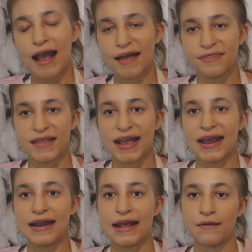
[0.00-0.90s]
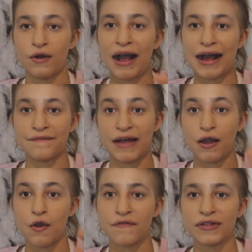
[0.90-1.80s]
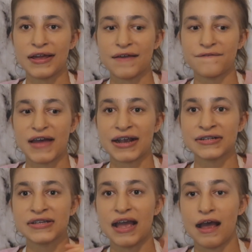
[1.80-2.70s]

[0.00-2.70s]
and then it will have that overlay effect.